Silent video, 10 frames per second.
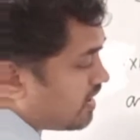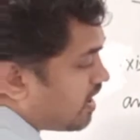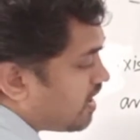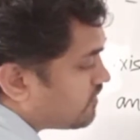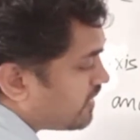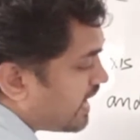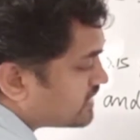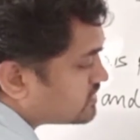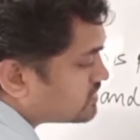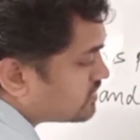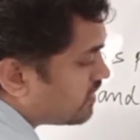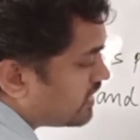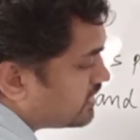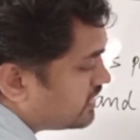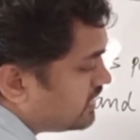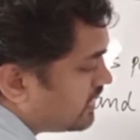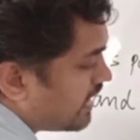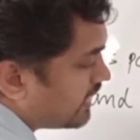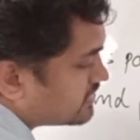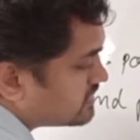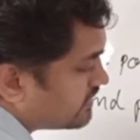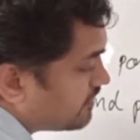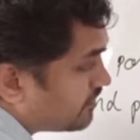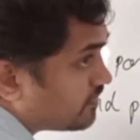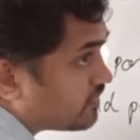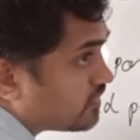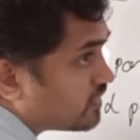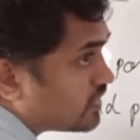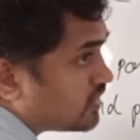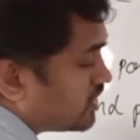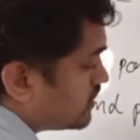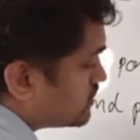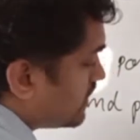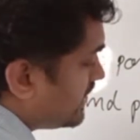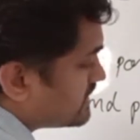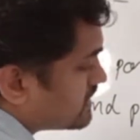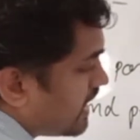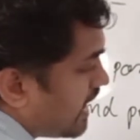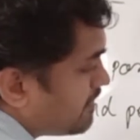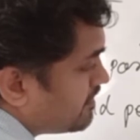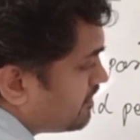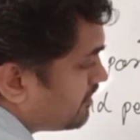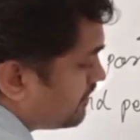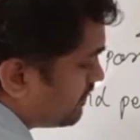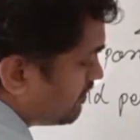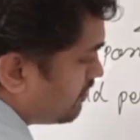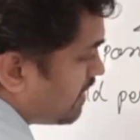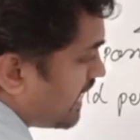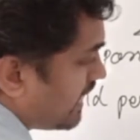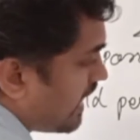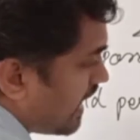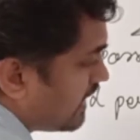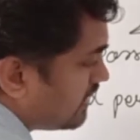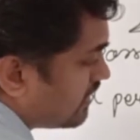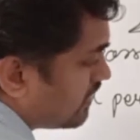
of x square dx. So, it is m by L